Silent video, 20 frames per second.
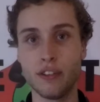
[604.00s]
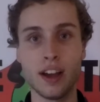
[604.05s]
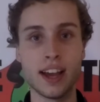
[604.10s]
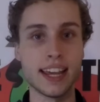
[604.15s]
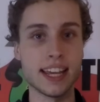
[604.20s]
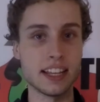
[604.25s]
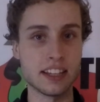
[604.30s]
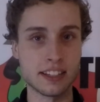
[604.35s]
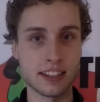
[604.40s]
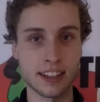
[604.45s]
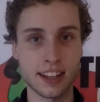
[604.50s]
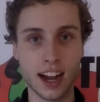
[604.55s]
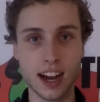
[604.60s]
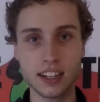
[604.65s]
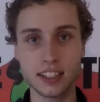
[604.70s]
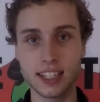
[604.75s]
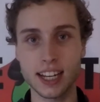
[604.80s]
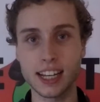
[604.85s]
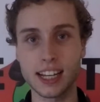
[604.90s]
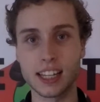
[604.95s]
he's not
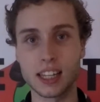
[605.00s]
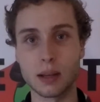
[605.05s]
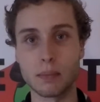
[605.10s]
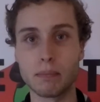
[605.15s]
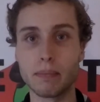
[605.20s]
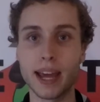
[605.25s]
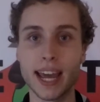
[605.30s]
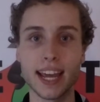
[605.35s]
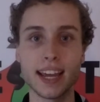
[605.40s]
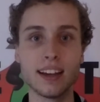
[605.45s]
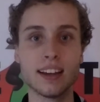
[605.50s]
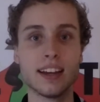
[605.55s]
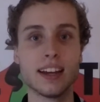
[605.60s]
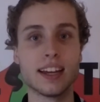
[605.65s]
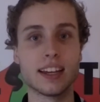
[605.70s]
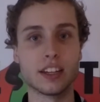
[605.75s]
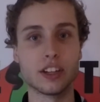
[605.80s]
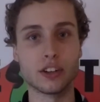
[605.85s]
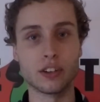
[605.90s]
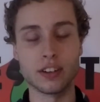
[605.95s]
taking the bait,
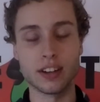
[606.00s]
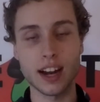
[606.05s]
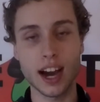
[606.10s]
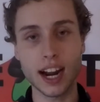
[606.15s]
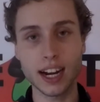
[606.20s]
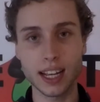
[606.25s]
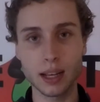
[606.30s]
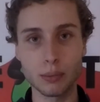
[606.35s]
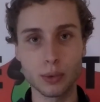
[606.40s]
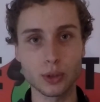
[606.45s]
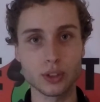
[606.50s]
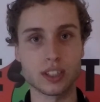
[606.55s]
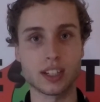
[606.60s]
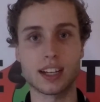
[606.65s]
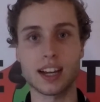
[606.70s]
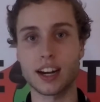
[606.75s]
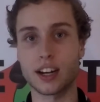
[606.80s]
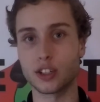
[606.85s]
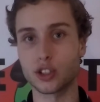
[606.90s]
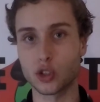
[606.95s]
you're not able to
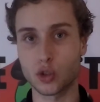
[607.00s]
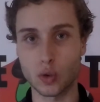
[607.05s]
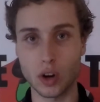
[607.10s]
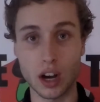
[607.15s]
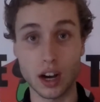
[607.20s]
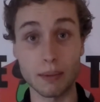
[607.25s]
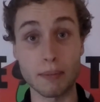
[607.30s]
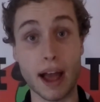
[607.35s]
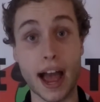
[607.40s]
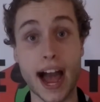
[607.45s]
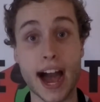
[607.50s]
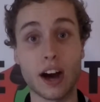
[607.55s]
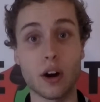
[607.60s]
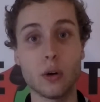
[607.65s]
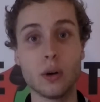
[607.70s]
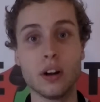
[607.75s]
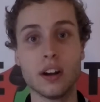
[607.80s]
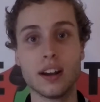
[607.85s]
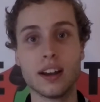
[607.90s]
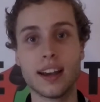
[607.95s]
kind of draw him
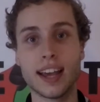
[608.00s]
out,